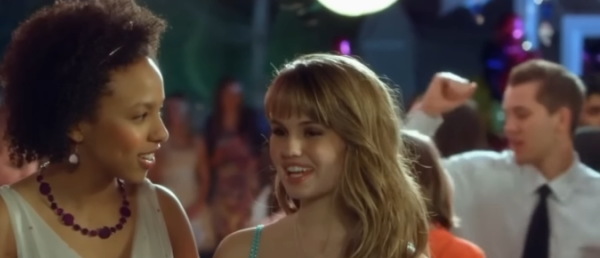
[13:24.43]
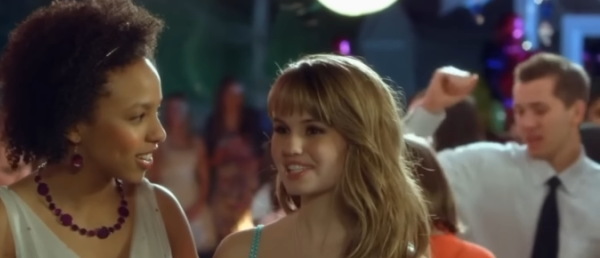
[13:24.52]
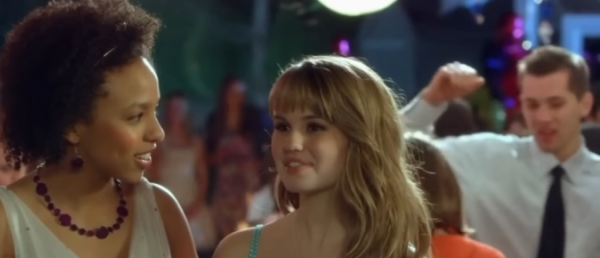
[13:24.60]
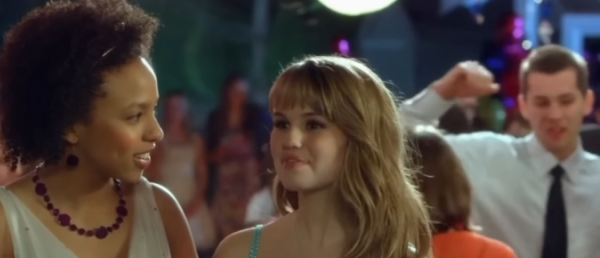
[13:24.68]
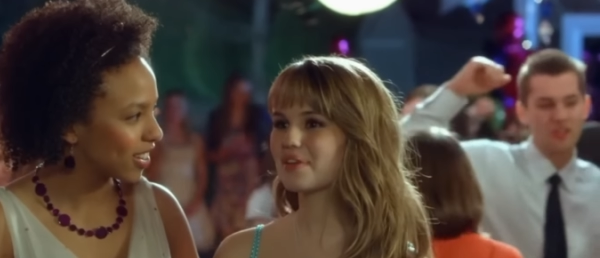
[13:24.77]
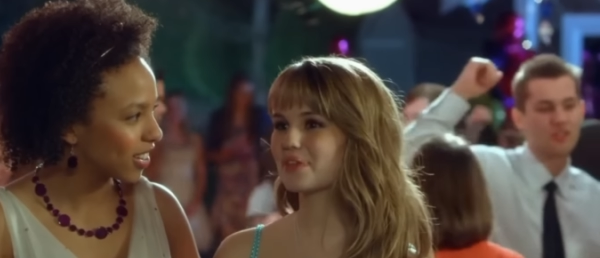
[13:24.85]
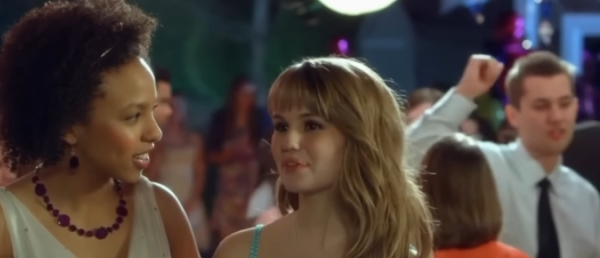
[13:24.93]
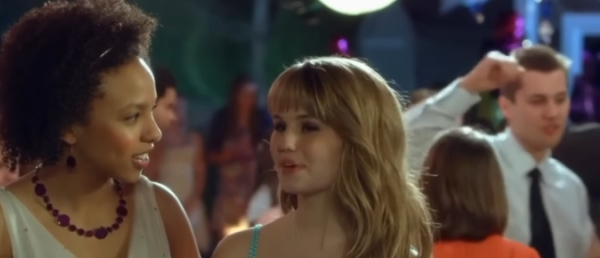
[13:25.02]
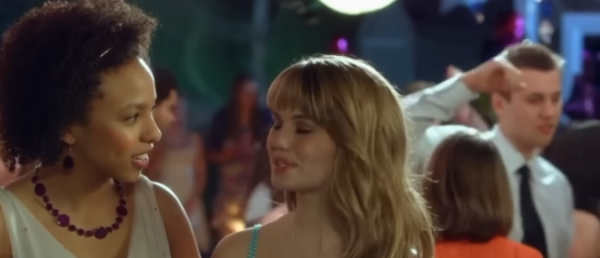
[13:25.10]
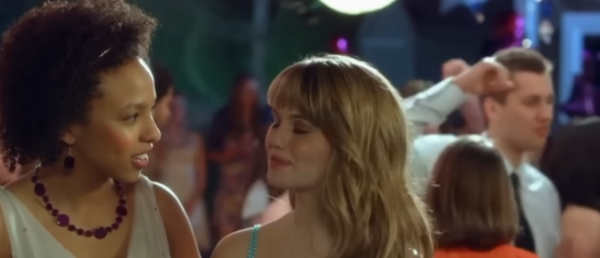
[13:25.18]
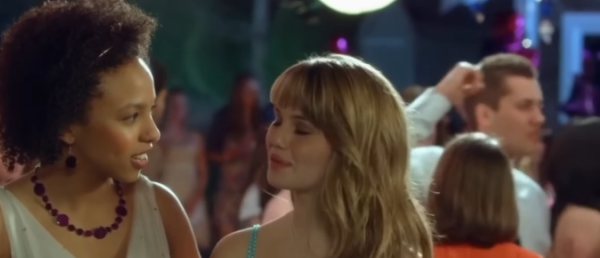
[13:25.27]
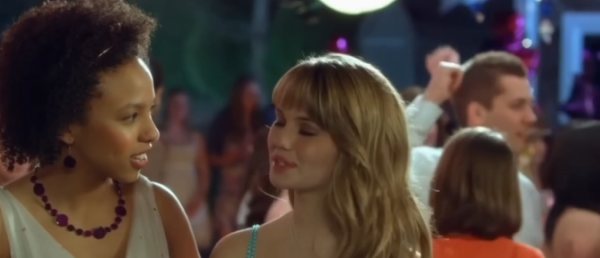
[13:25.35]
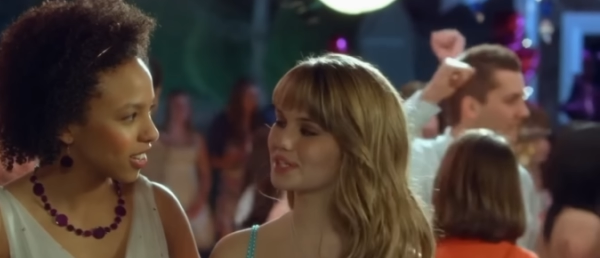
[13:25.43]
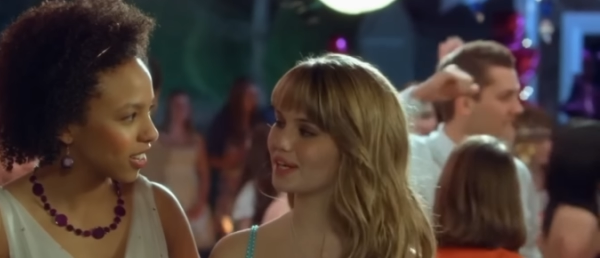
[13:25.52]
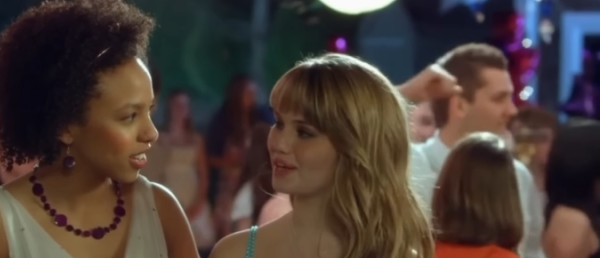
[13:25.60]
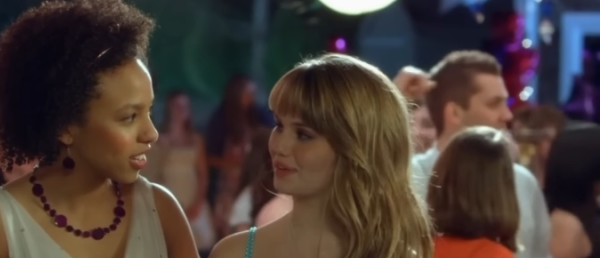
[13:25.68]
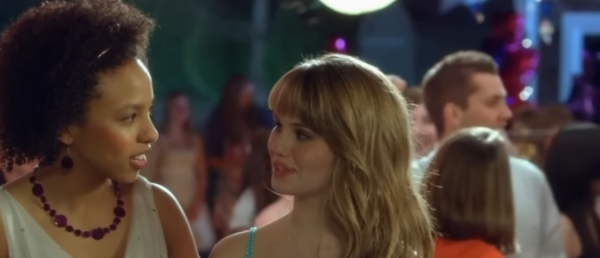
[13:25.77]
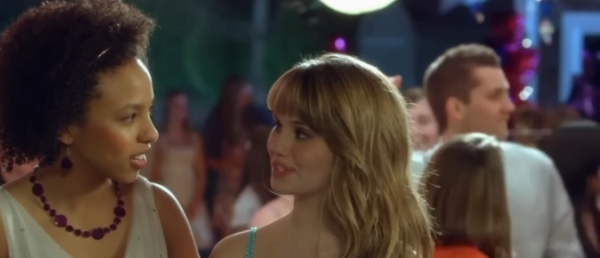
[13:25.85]
Speaker 1: Ask him about the red sports
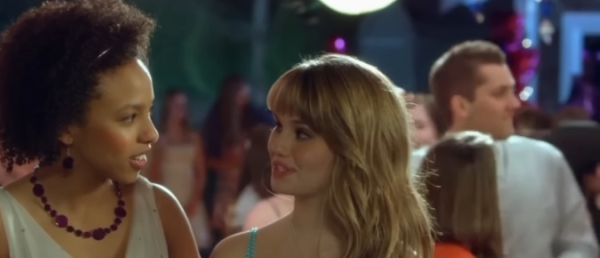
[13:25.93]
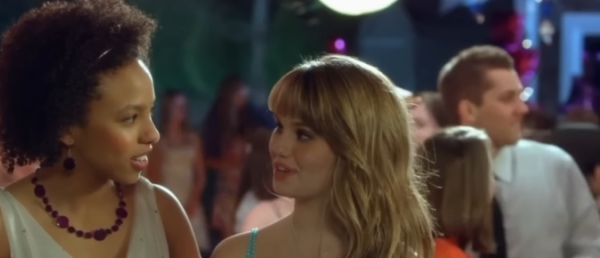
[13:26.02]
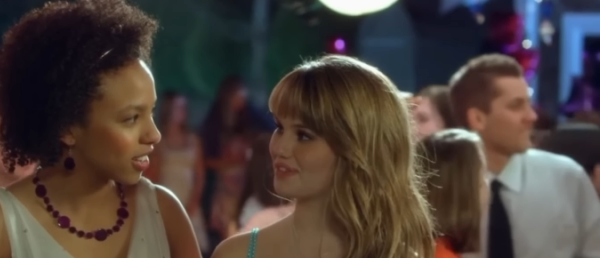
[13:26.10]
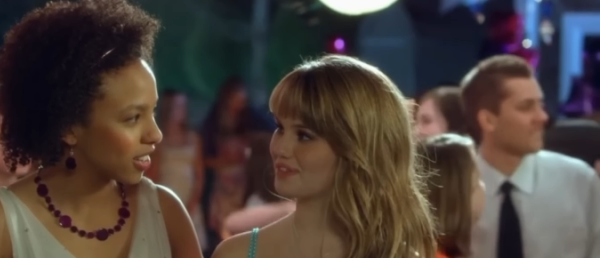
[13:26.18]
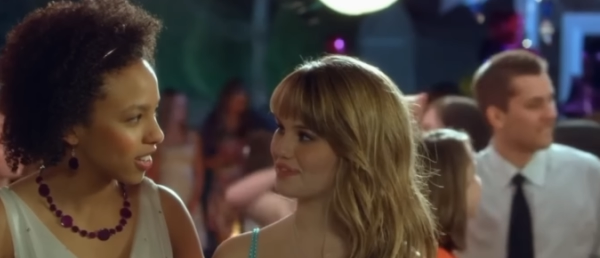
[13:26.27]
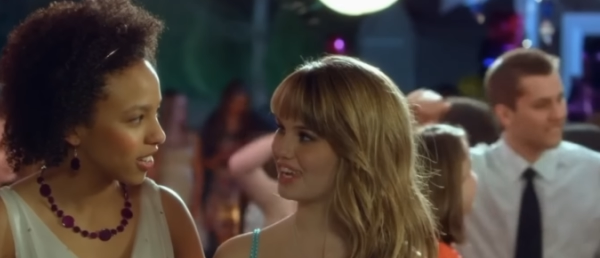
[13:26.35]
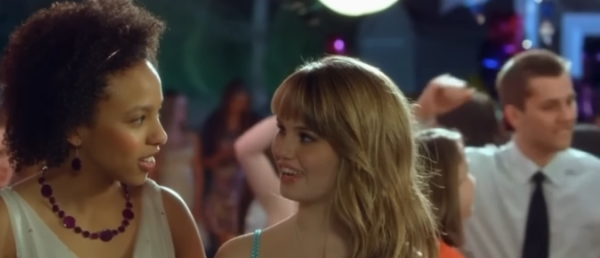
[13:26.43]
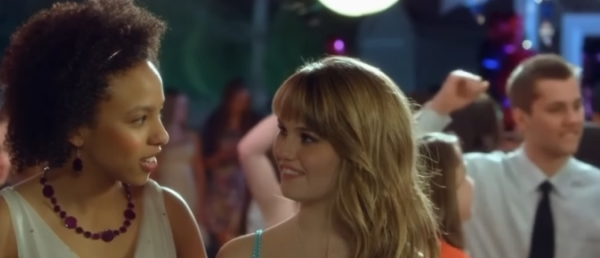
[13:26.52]
car he wants to drive someday.